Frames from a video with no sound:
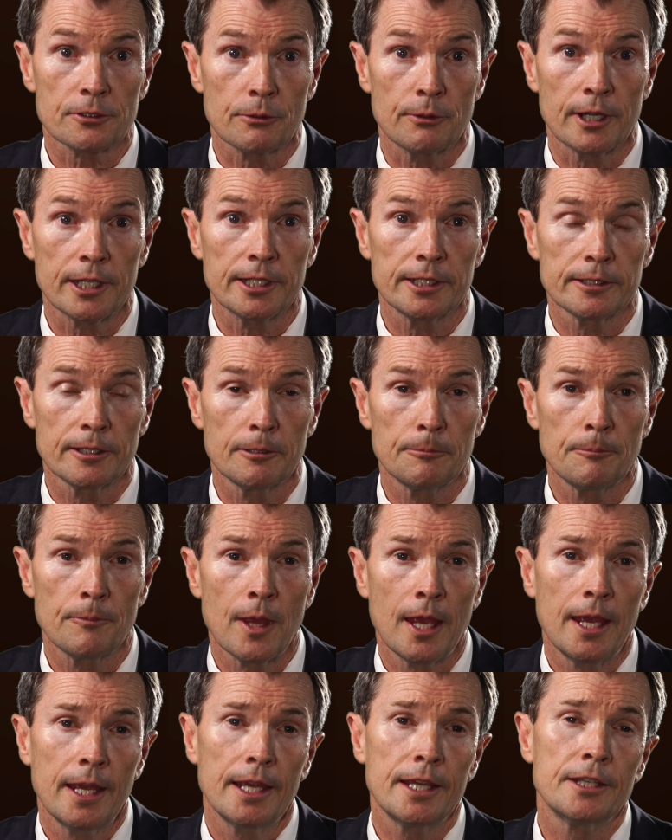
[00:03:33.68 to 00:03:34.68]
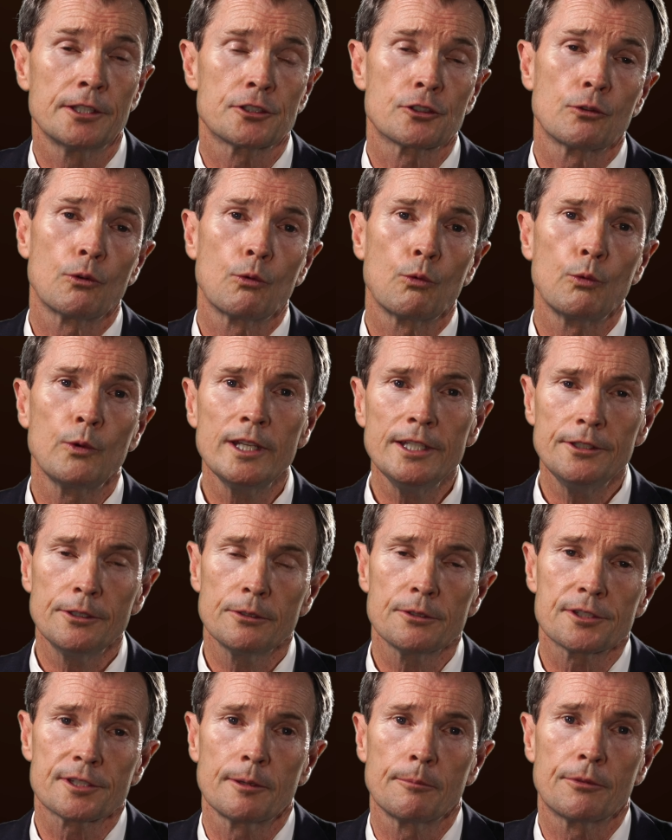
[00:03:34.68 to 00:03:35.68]
curriculum is we do
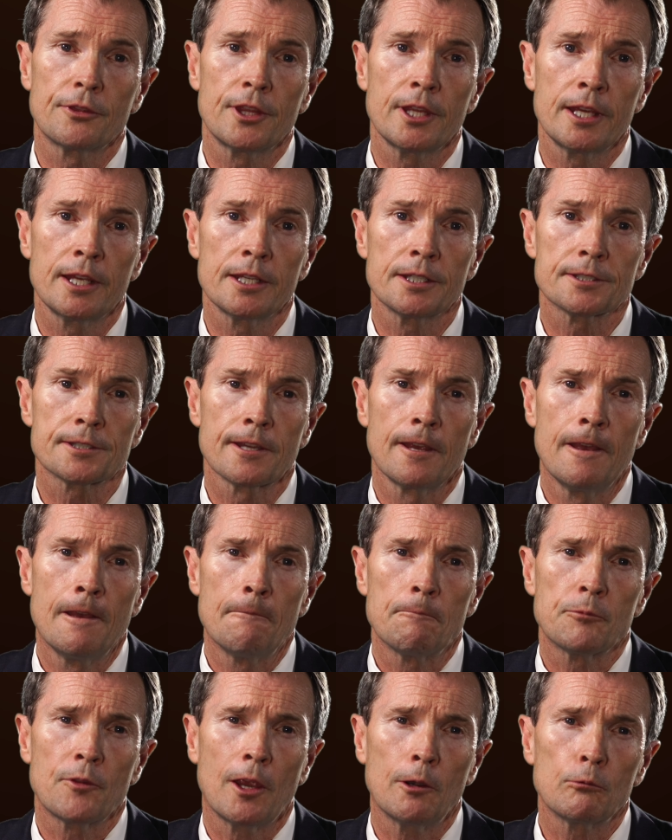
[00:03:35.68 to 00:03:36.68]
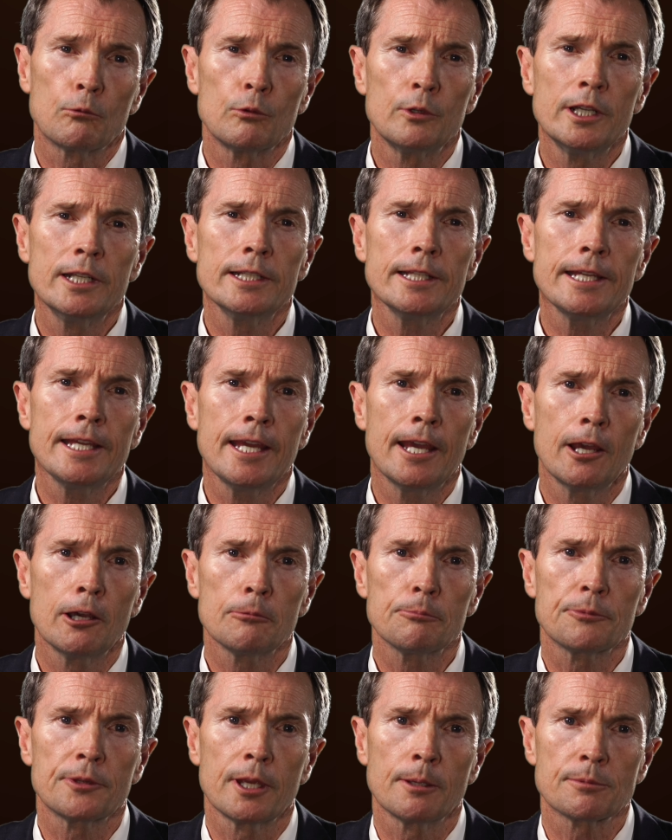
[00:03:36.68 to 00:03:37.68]
some things that really
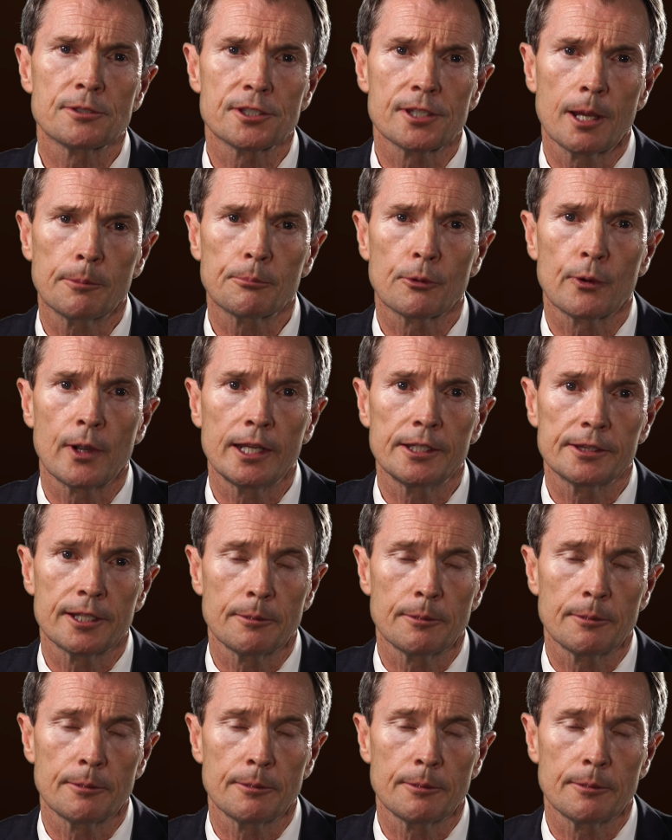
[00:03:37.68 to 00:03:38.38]
help them separate